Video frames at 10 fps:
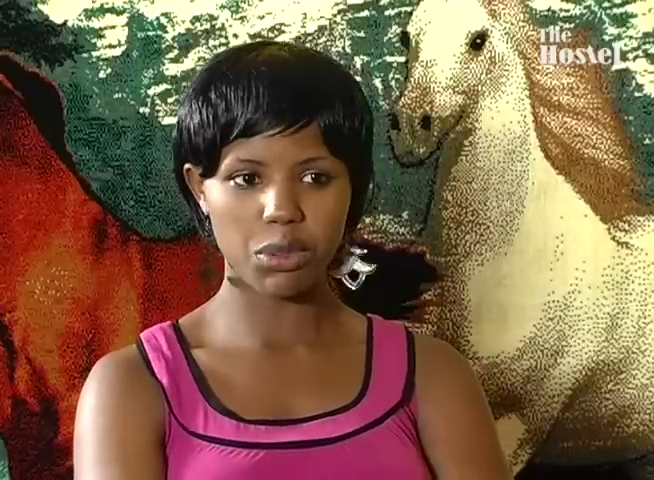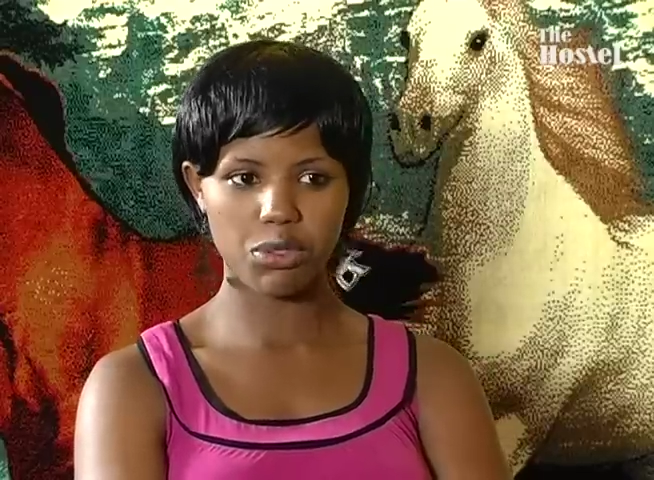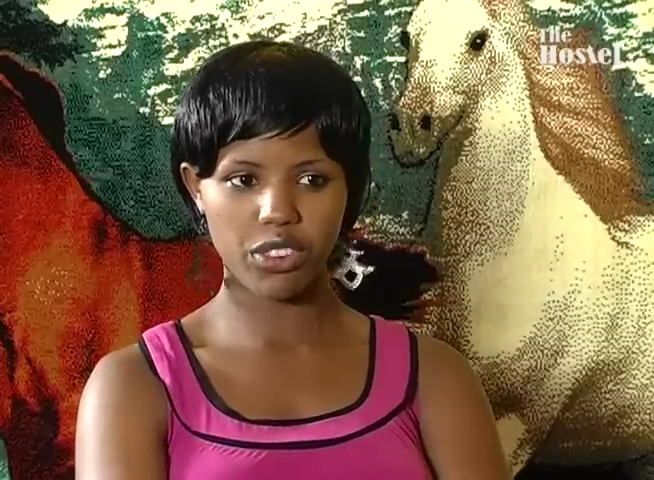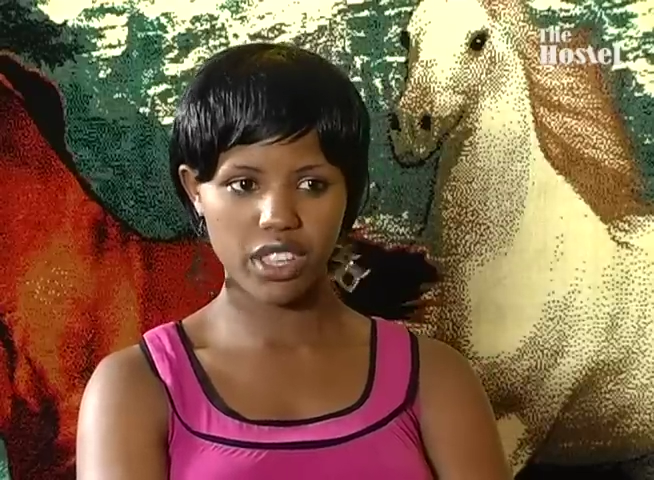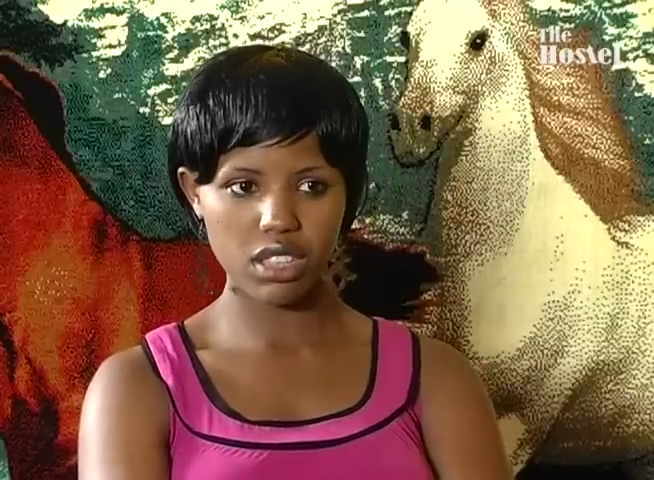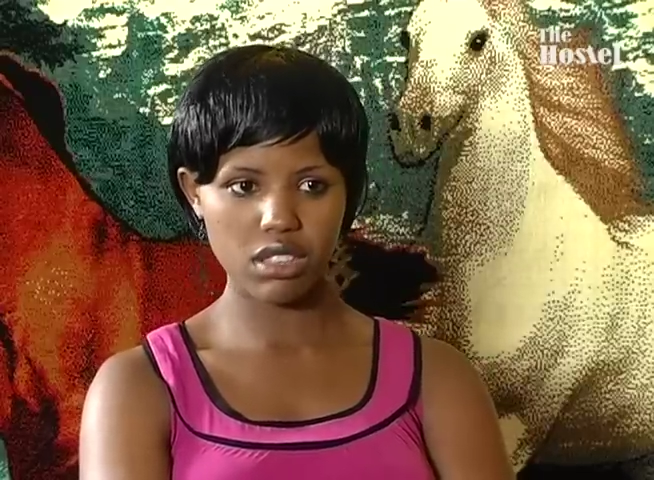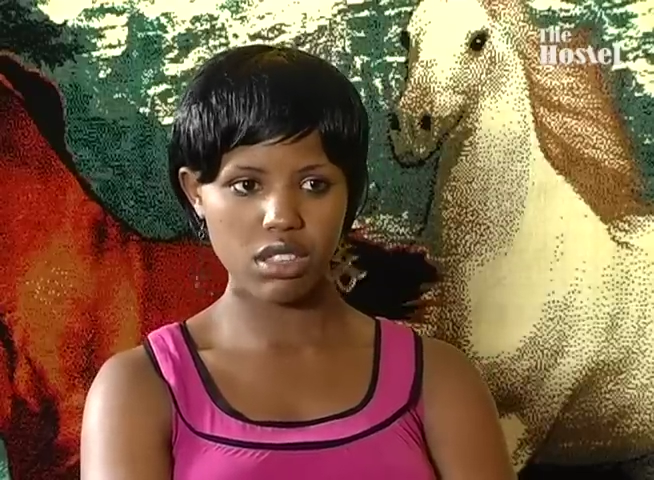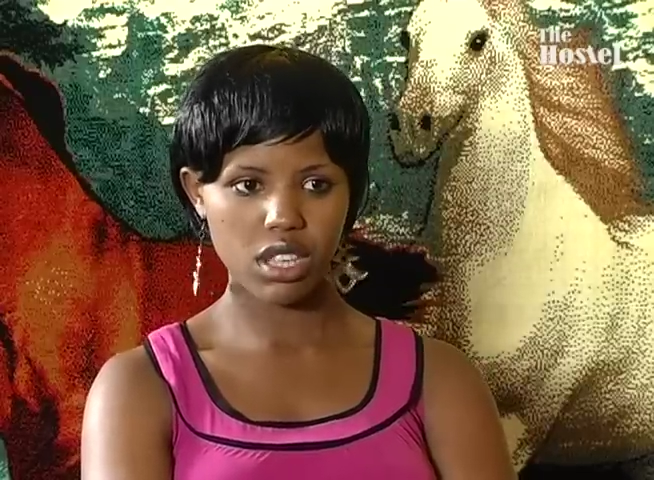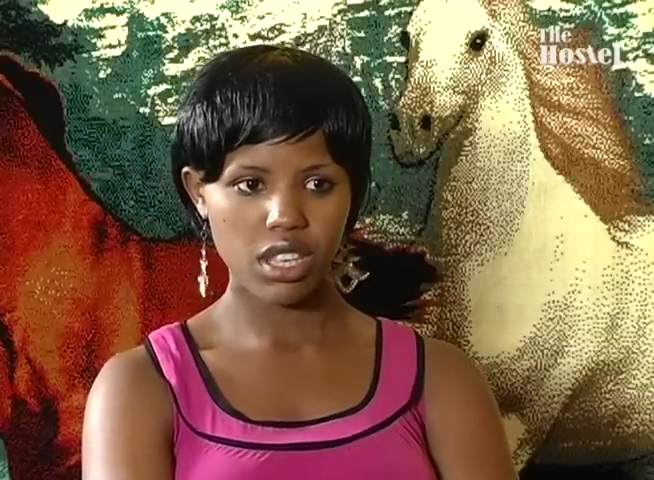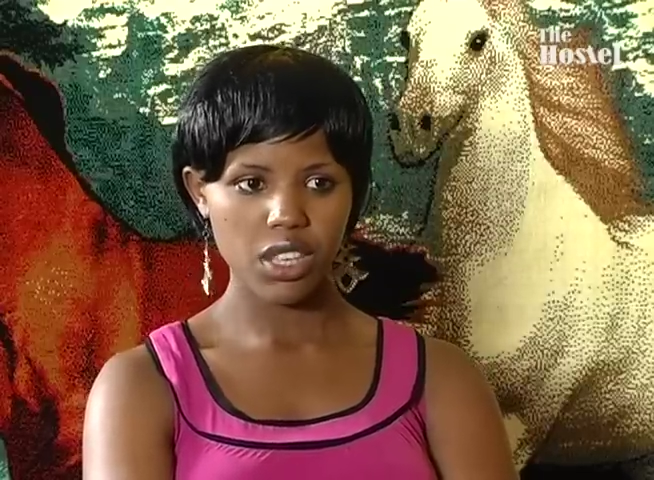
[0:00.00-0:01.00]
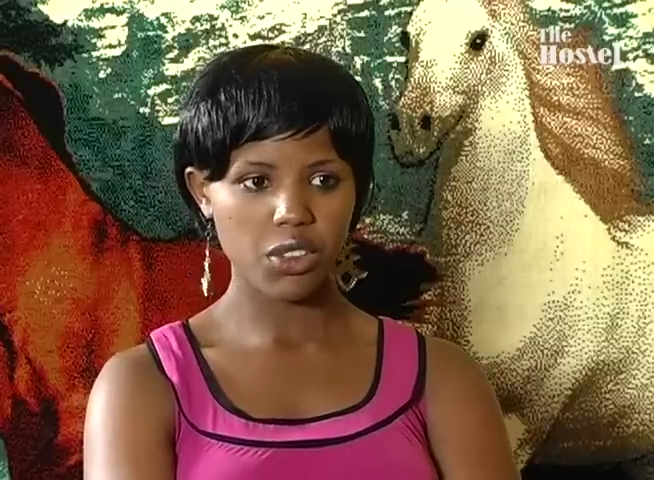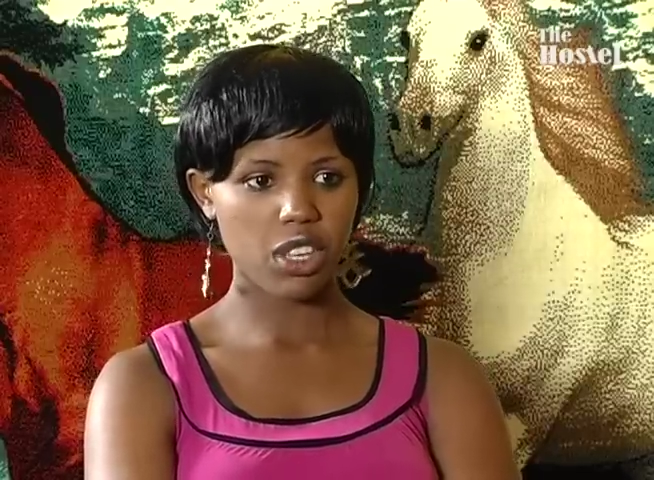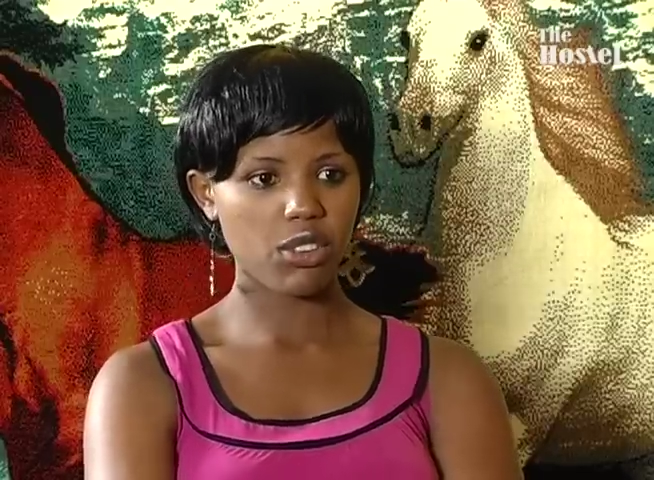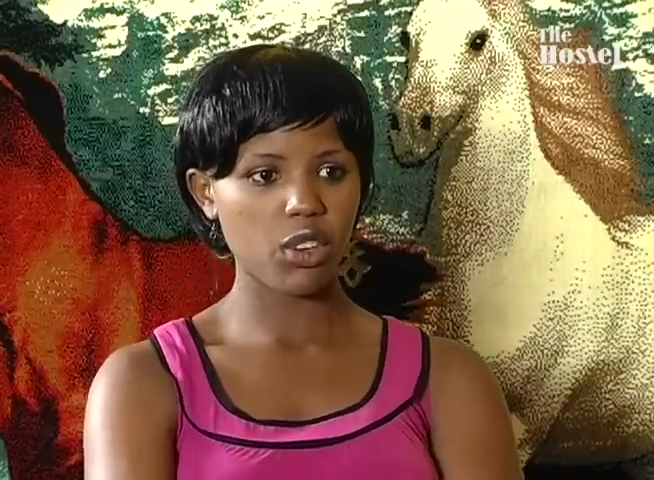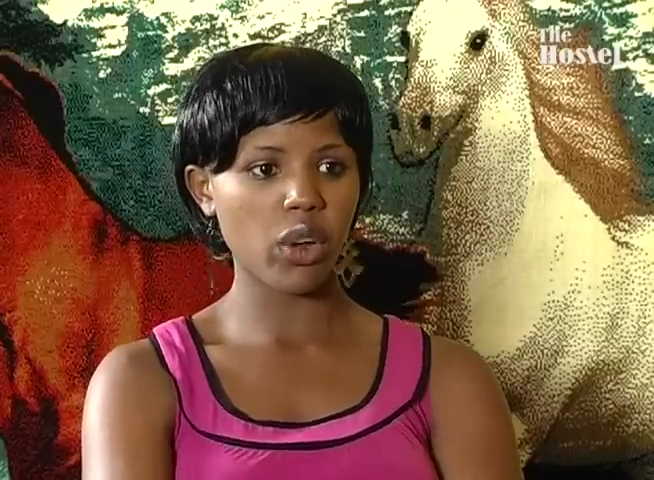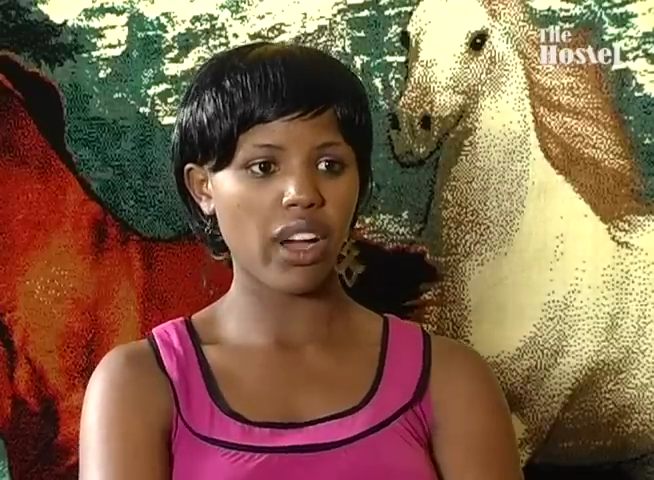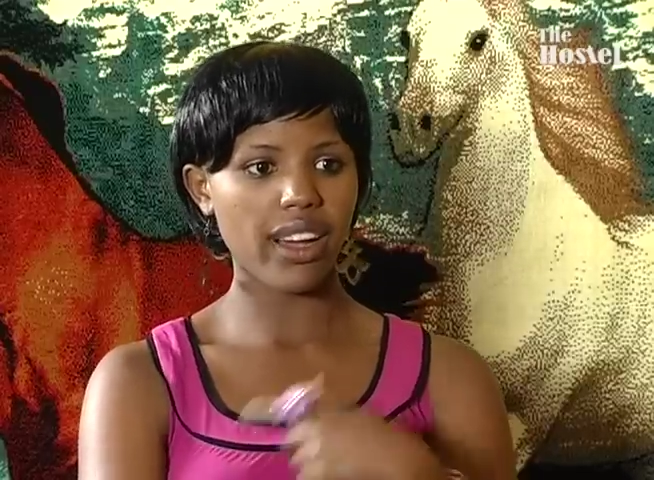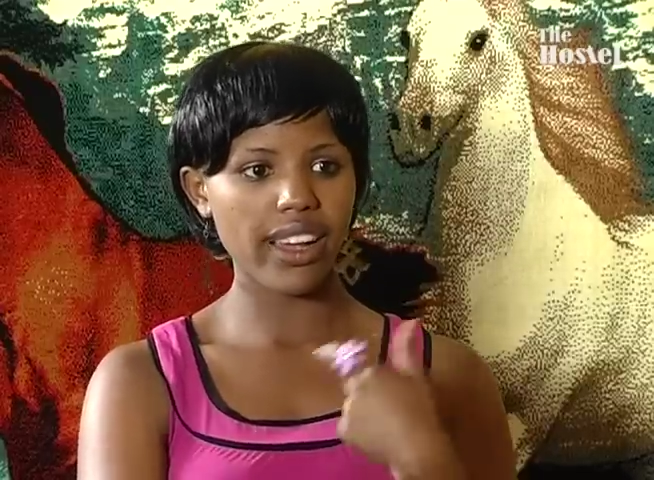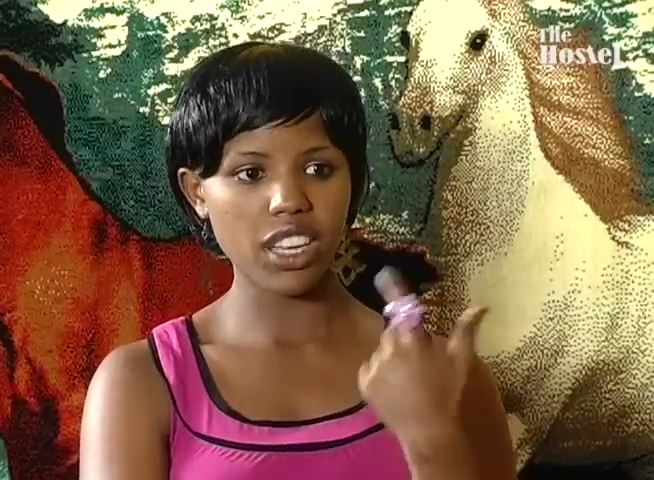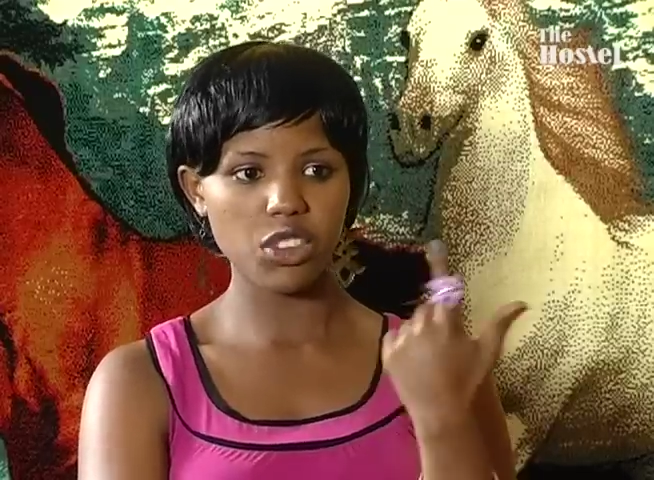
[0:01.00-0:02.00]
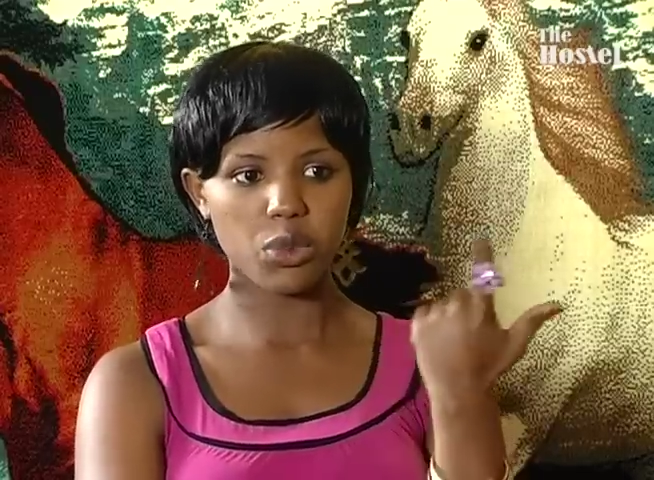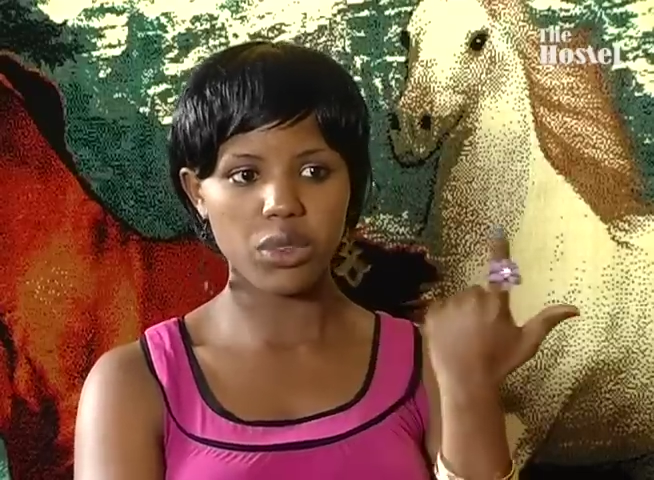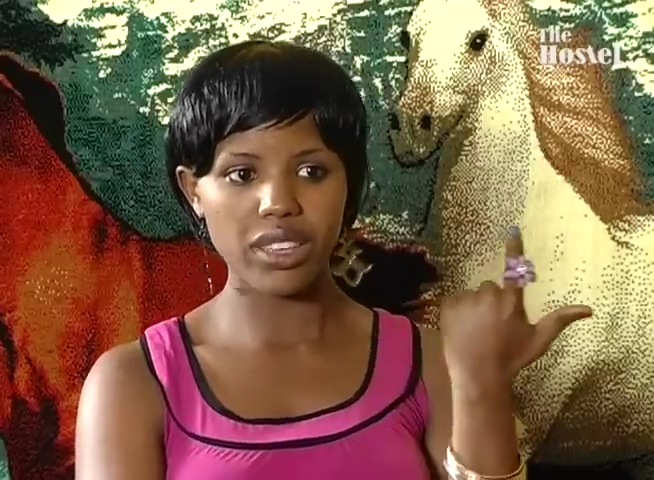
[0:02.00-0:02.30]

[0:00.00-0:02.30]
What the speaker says: friends. You never know where I and John